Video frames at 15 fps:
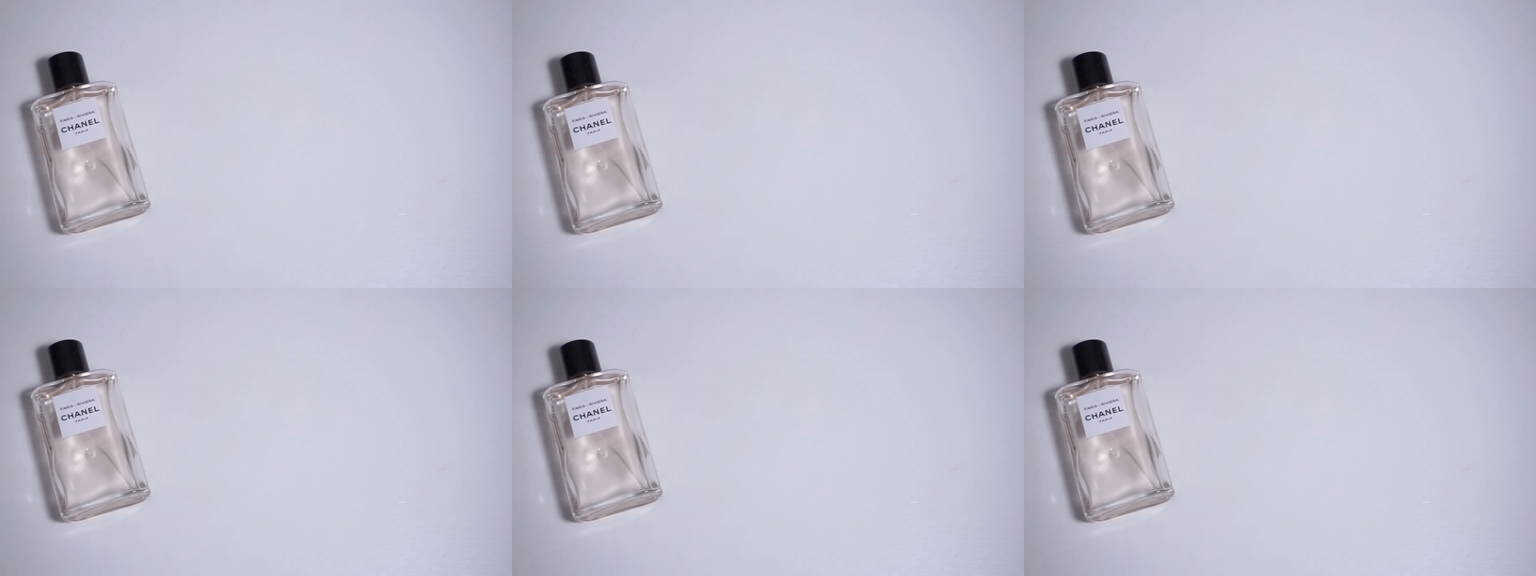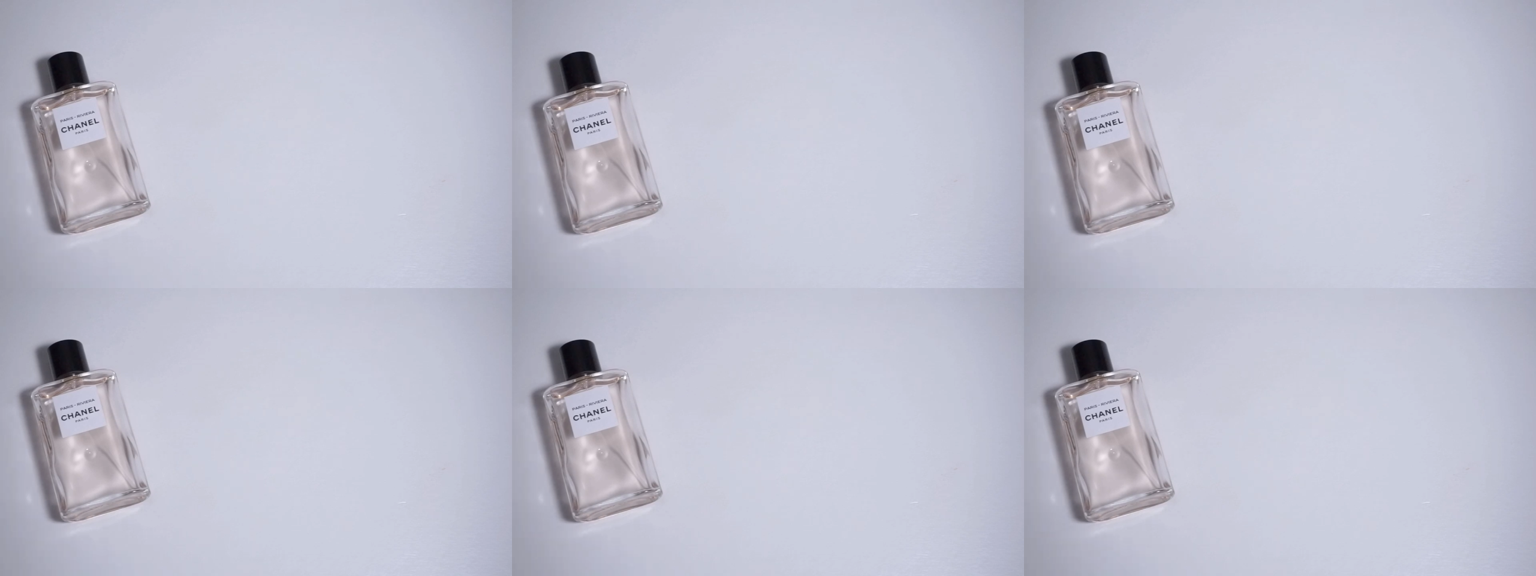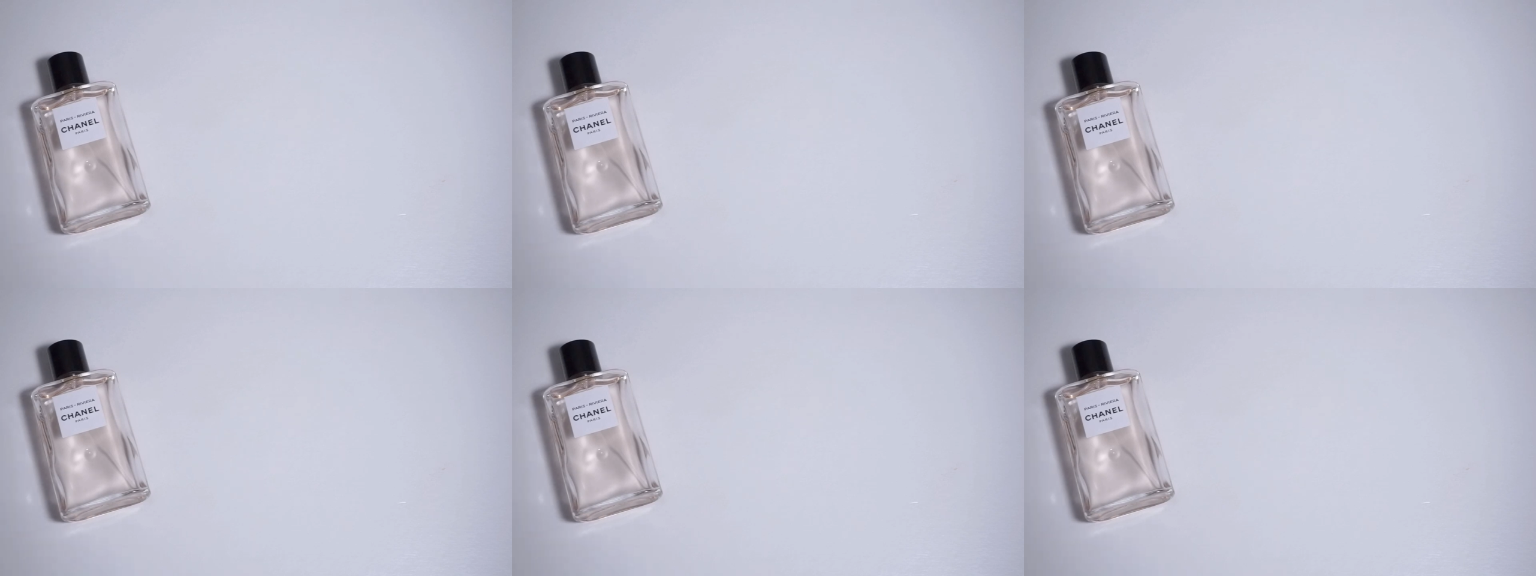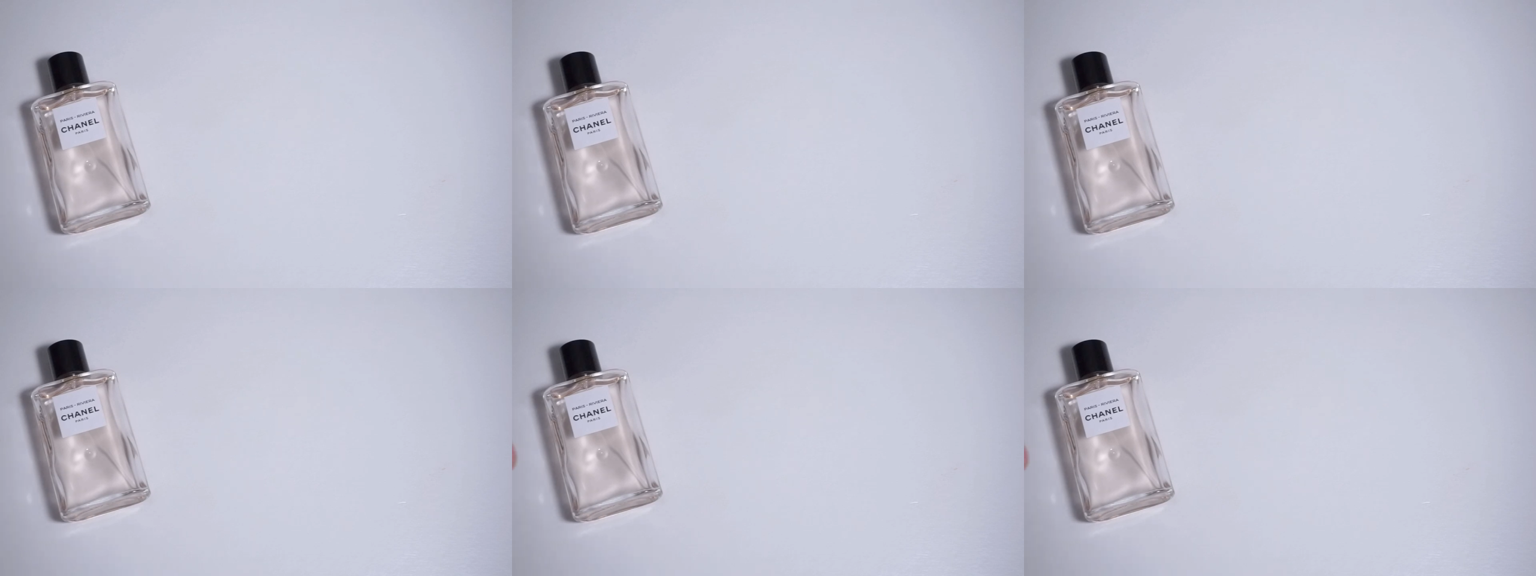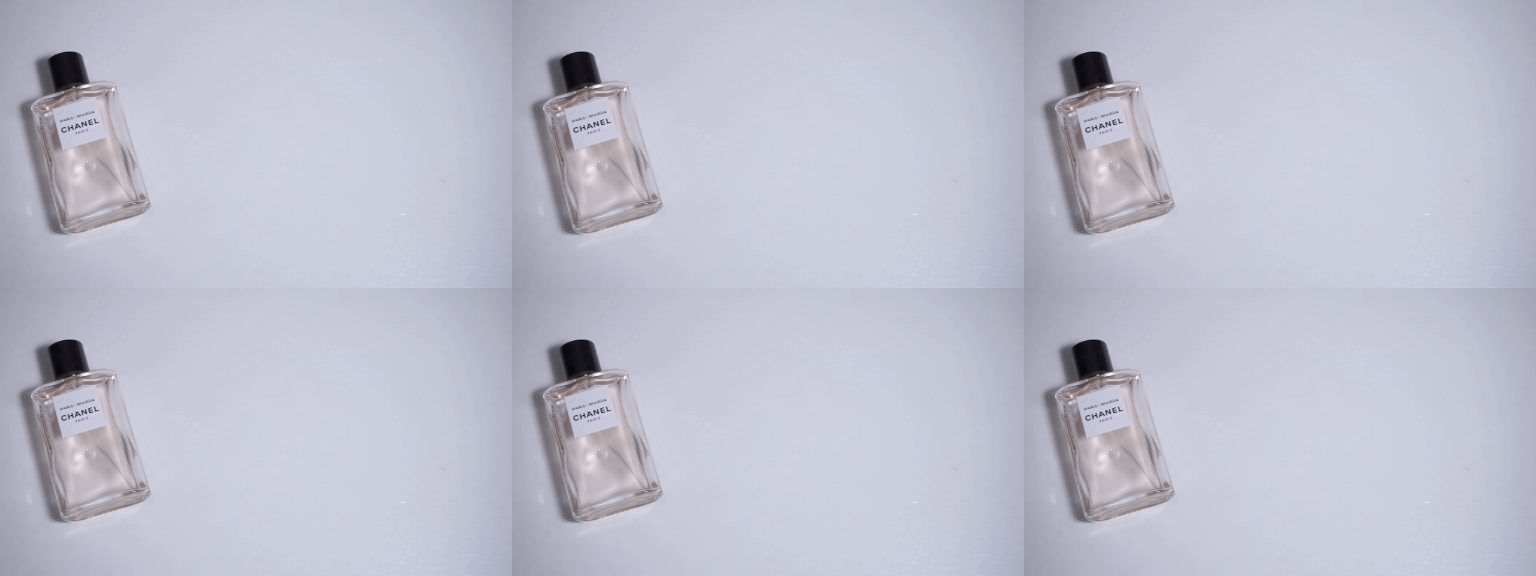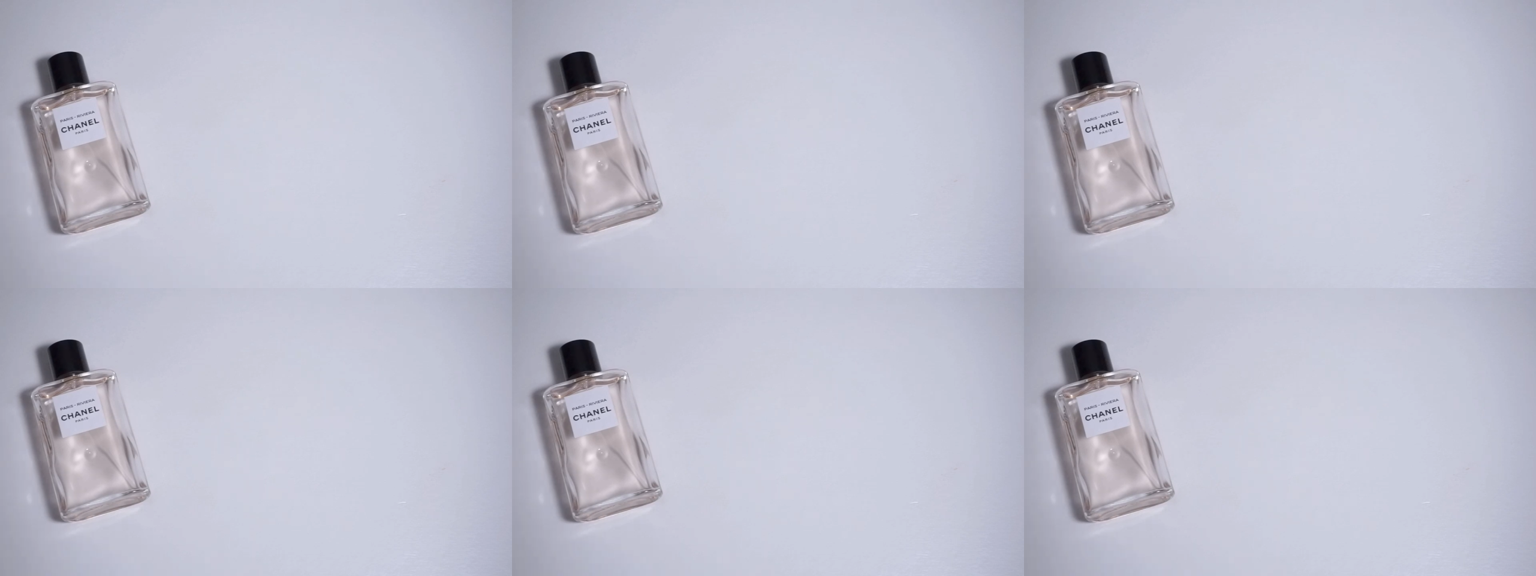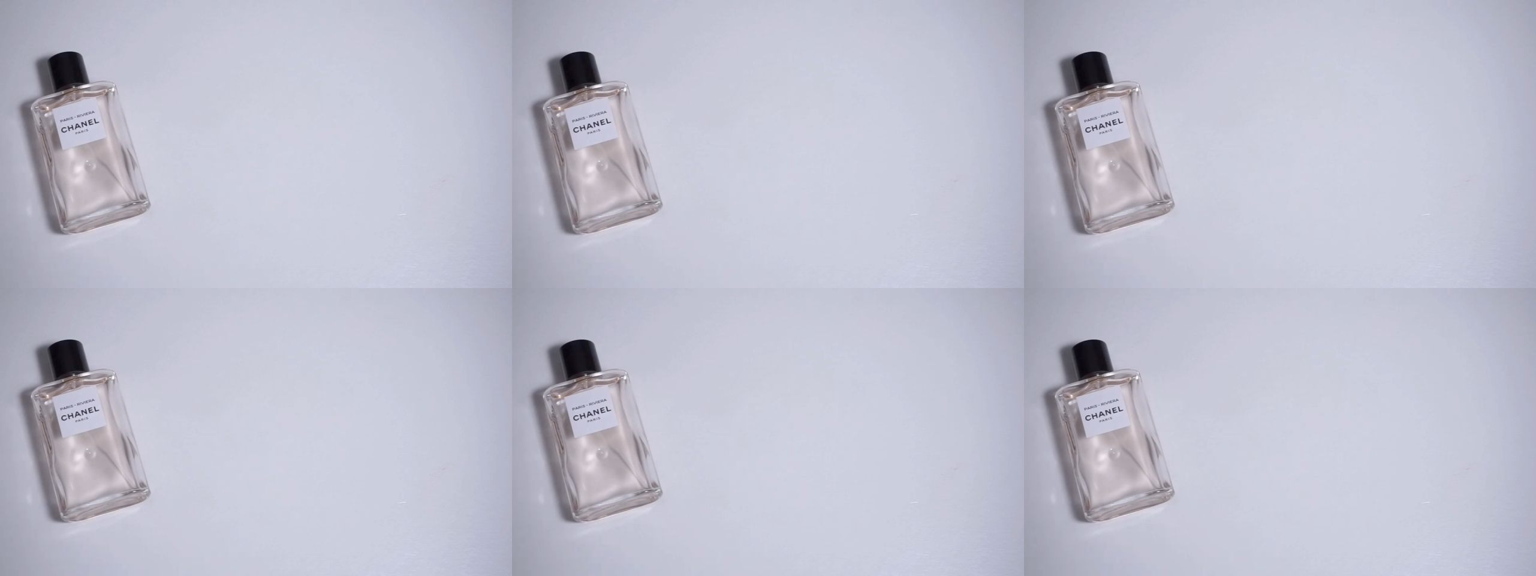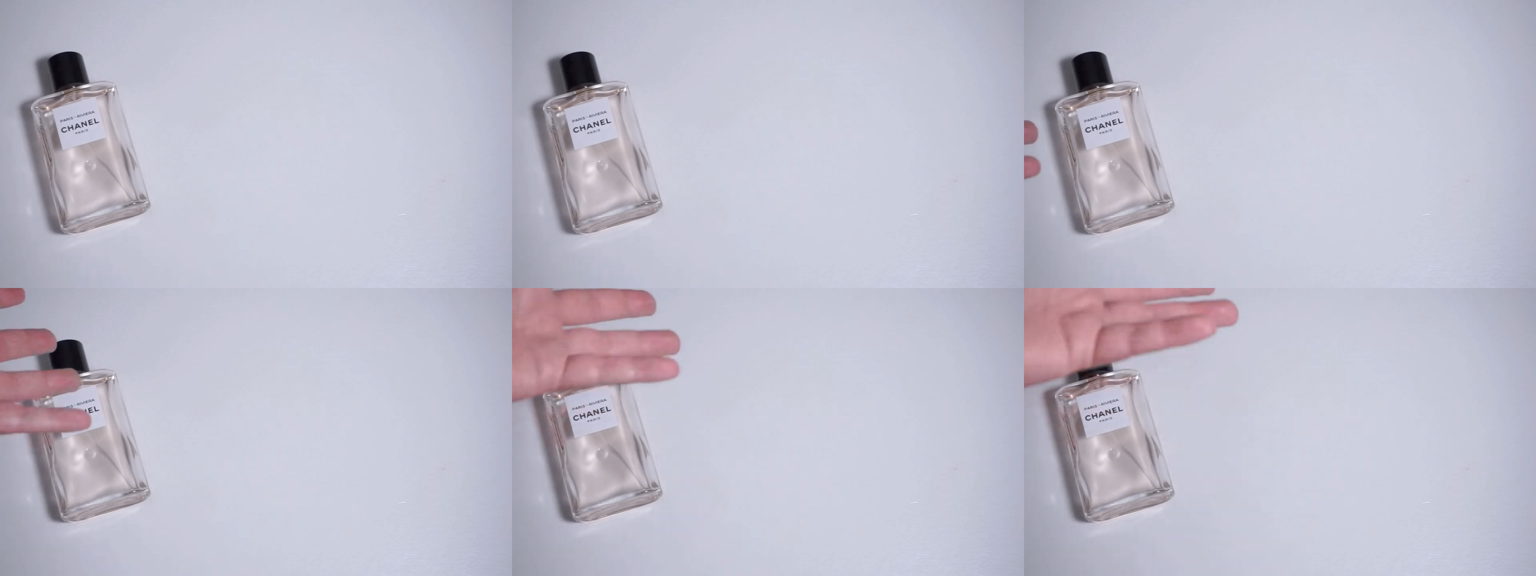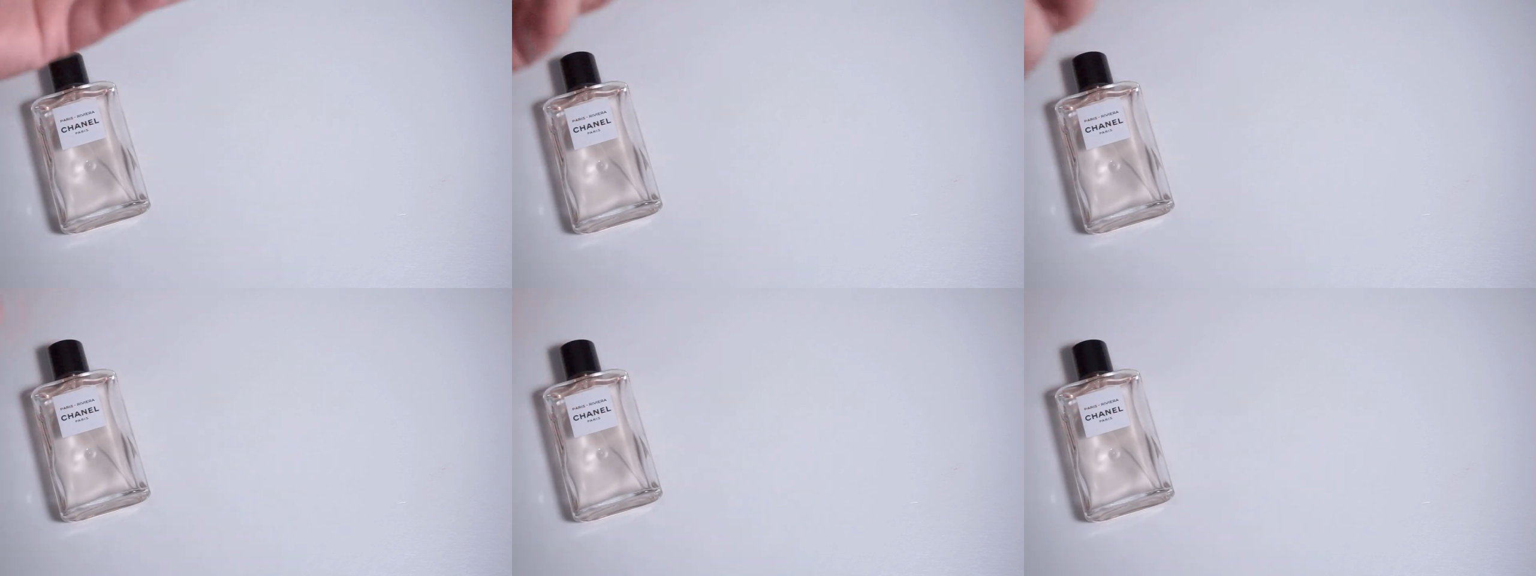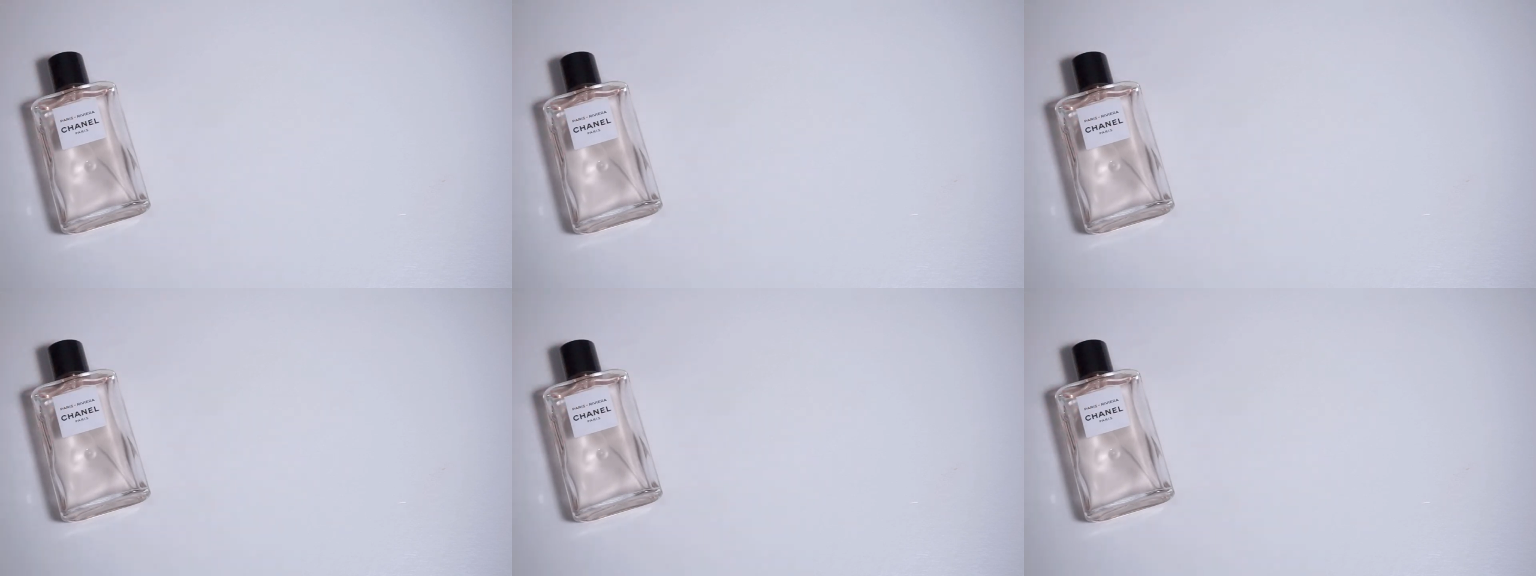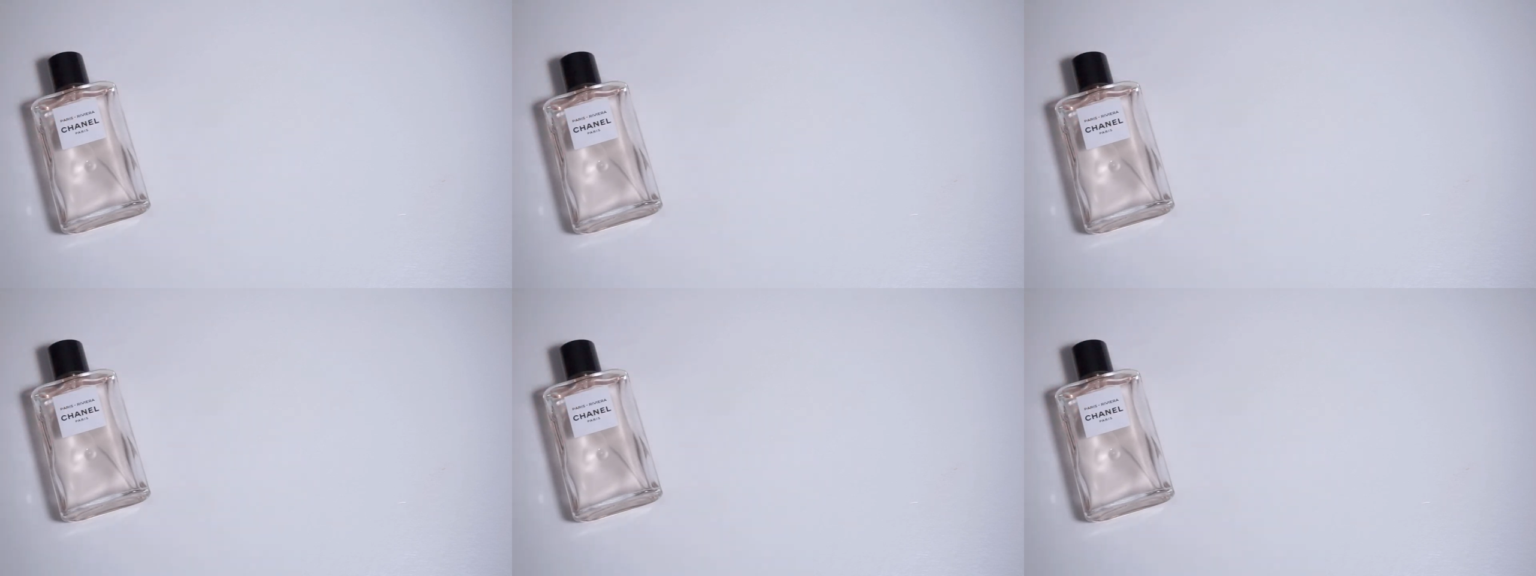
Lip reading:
No face is visible, so there are no lips to read.